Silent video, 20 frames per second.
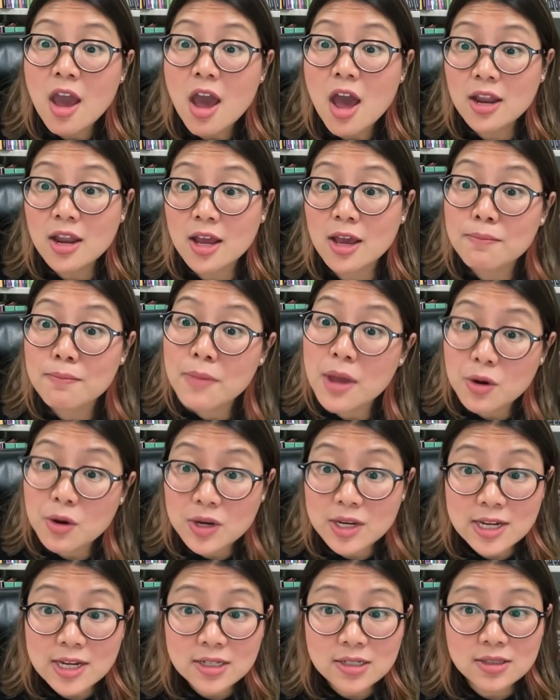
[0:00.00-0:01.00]
and I
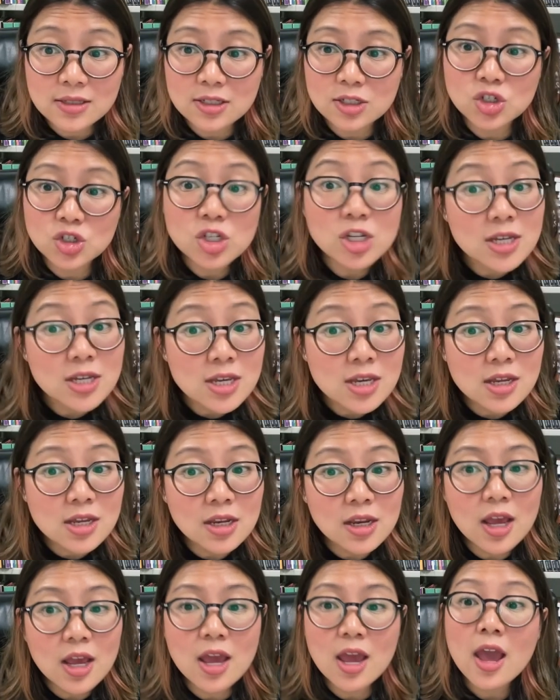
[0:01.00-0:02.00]
marinated the
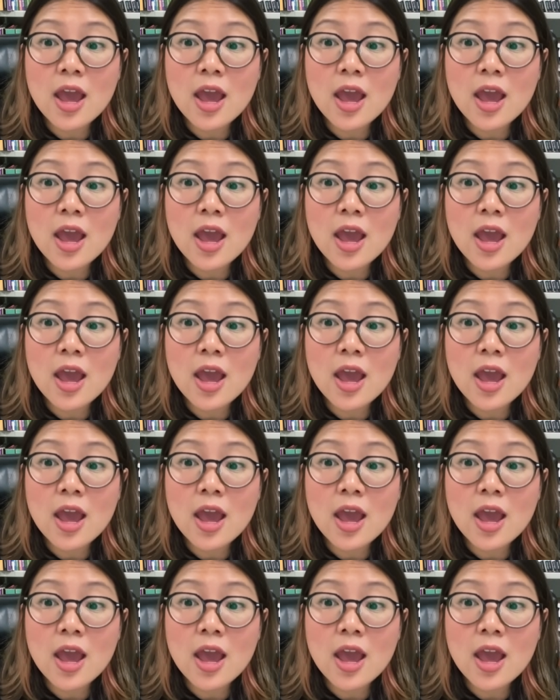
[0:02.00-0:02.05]
chicken